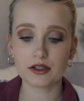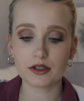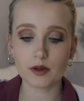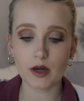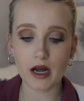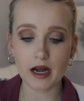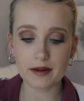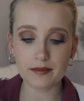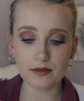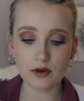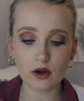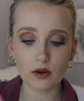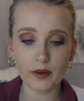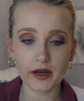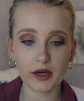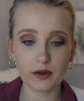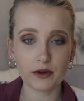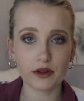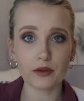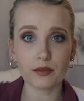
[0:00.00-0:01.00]
So I go
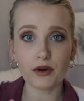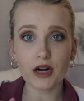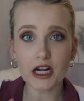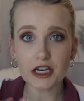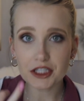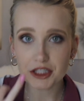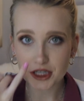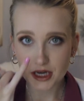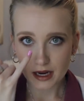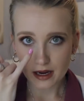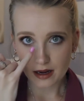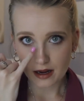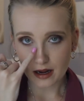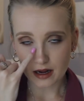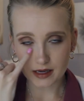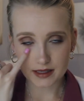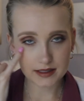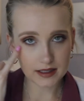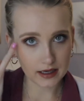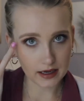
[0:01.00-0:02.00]
in with a brush,
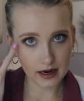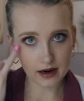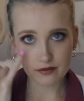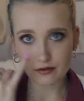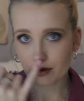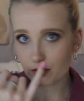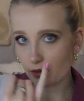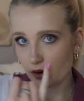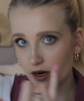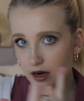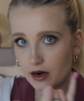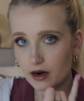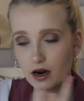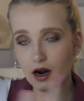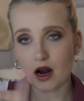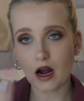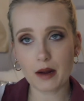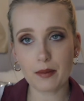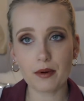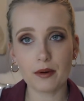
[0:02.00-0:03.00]
I set everywhere,
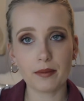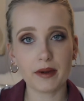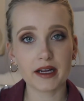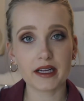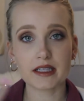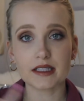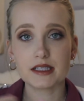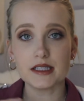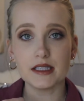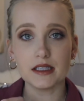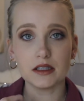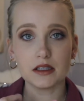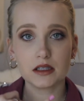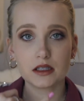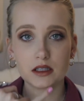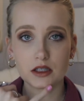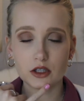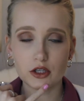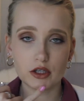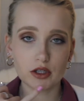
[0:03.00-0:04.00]
I put my
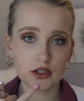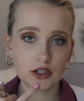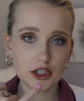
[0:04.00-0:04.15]
concealer,